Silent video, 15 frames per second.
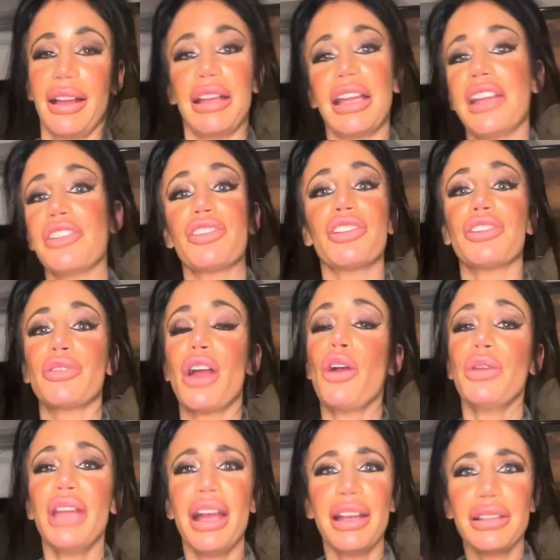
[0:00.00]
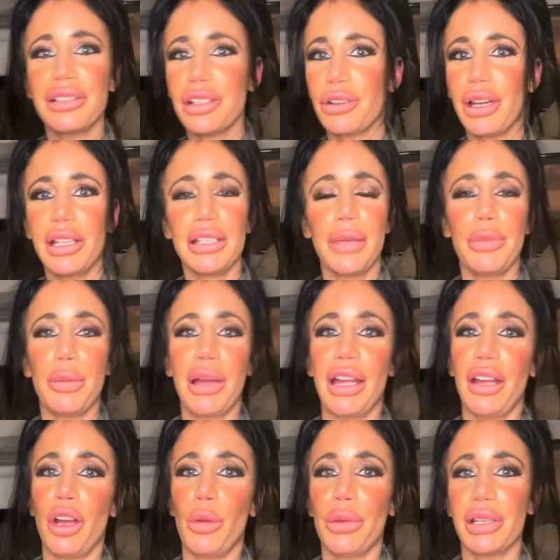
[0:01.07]
interest rate. Oh yeah, it's a great time to buy a
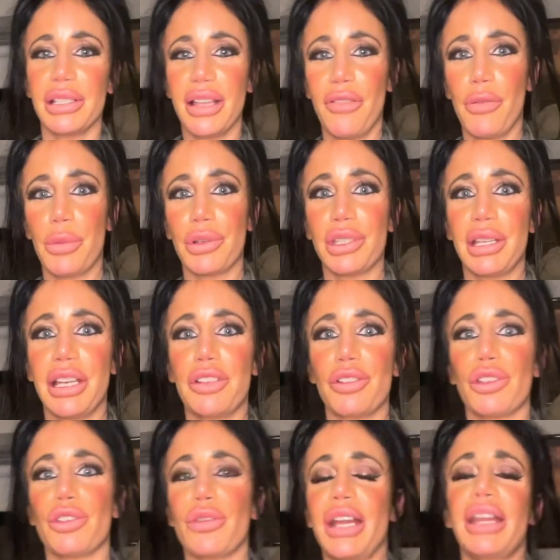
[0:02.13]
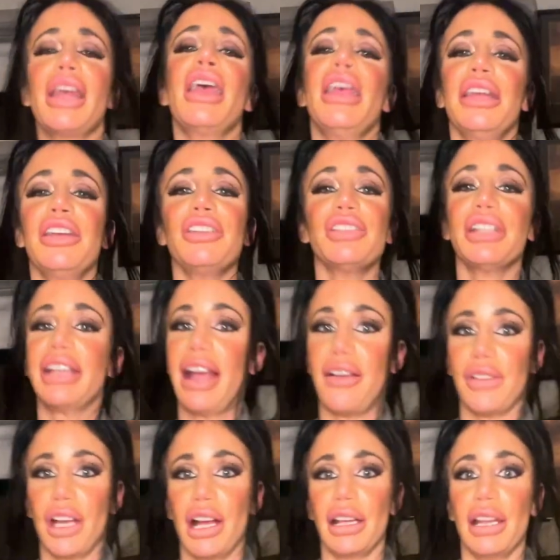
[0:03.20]
home at a 7% interest rate. Here's the
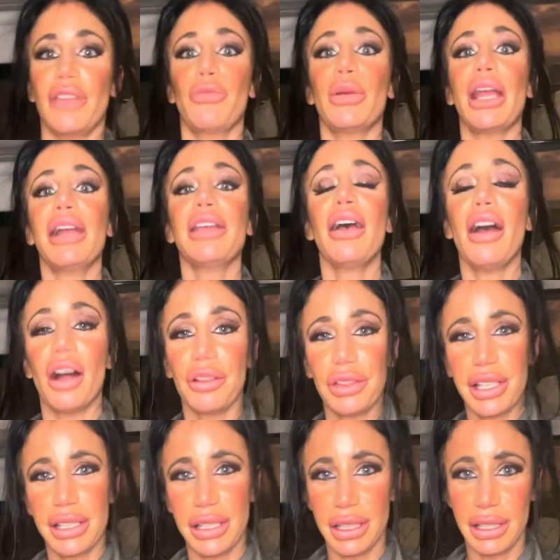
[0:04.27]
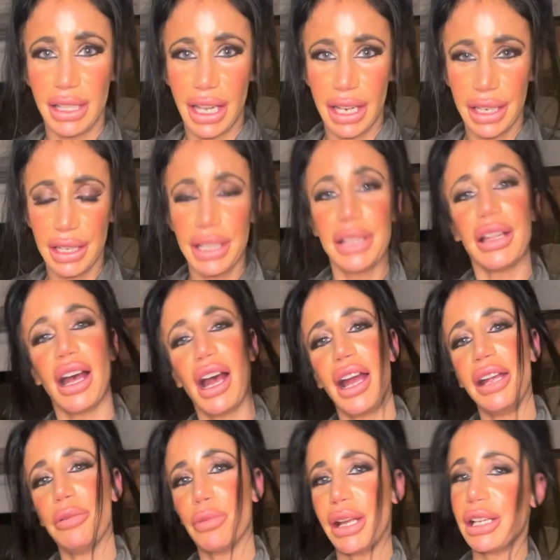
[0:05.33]
caveat. If we had a healthy society, the high
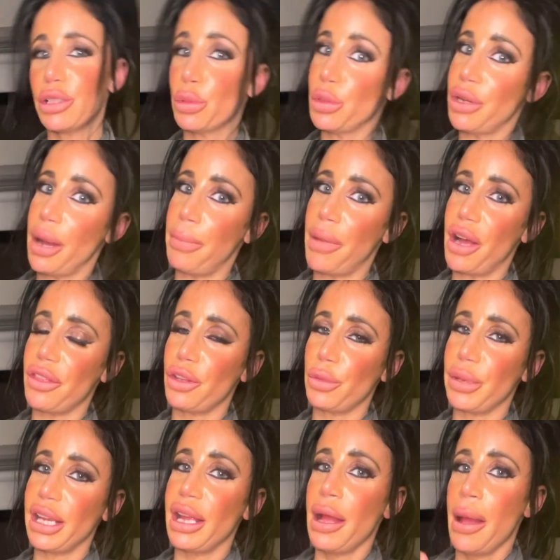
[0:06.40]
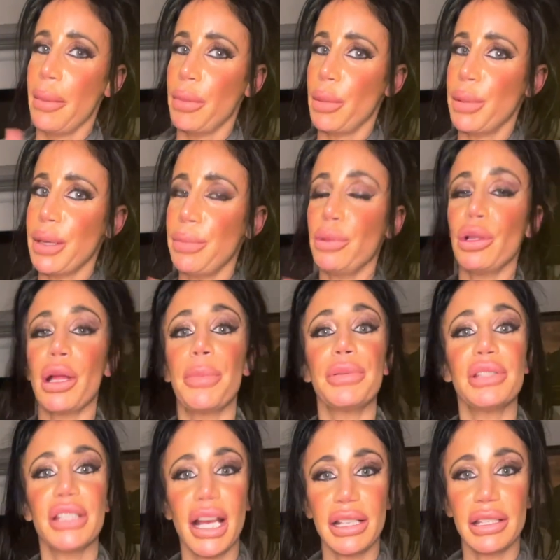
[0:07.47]
rates would not bother me. But people
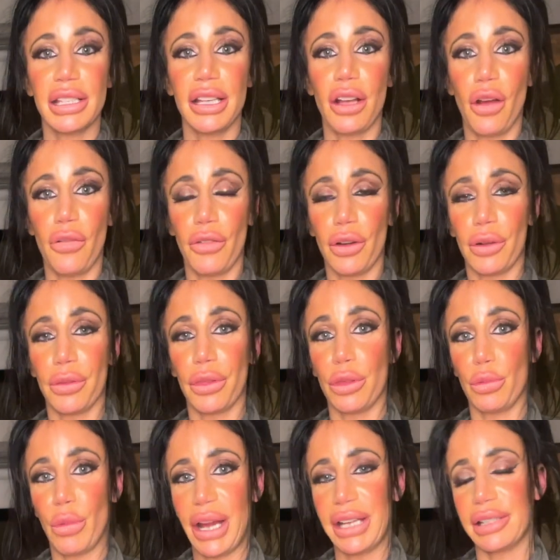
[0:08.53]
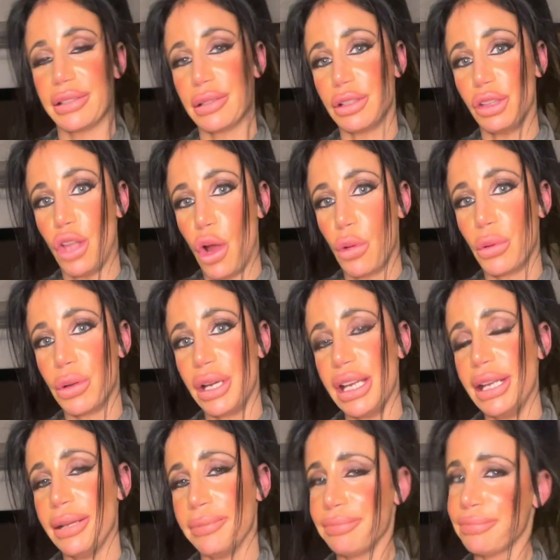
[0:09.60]
obsessing over rates lowering,